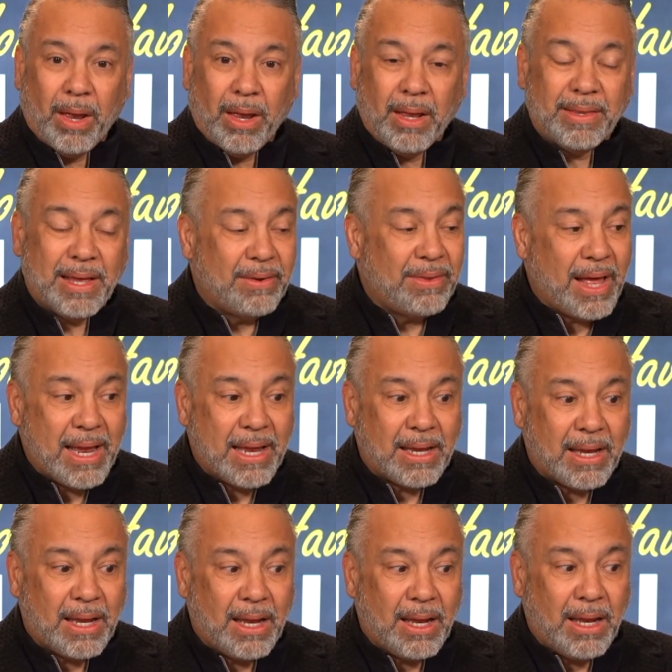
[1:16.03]
They're like,
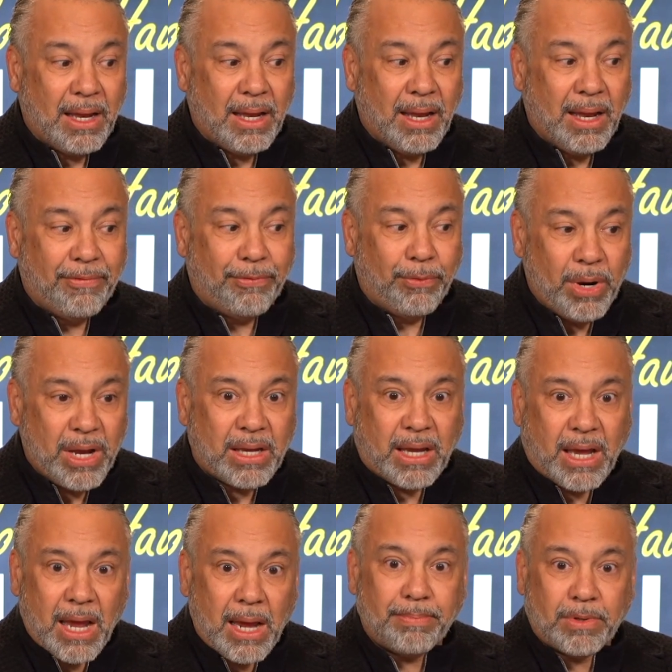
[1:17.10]
if we
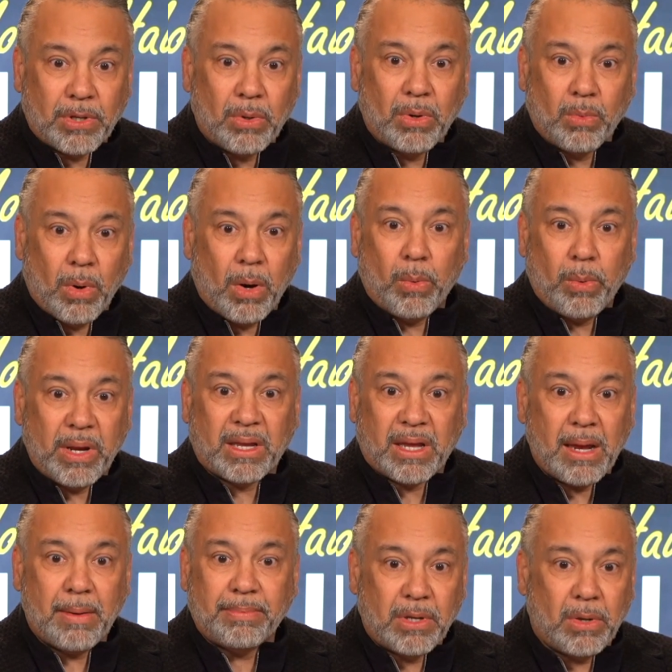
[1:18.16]
keep doing what we
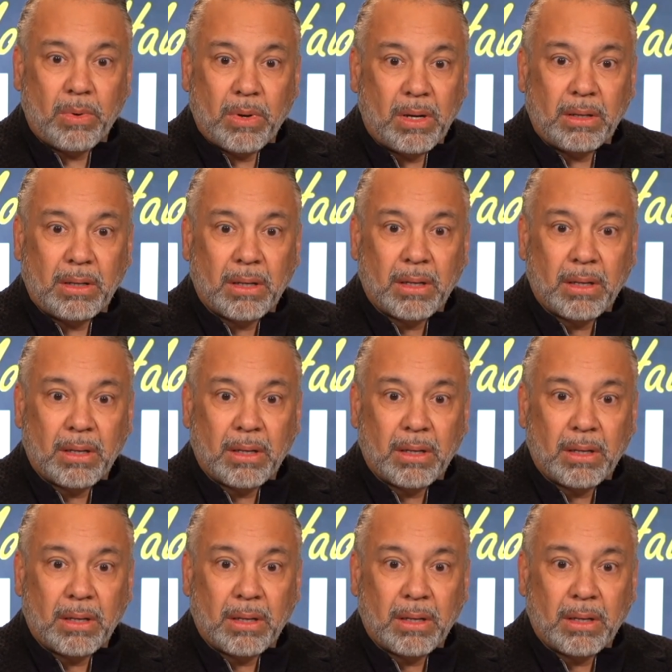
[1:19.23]
keep doing,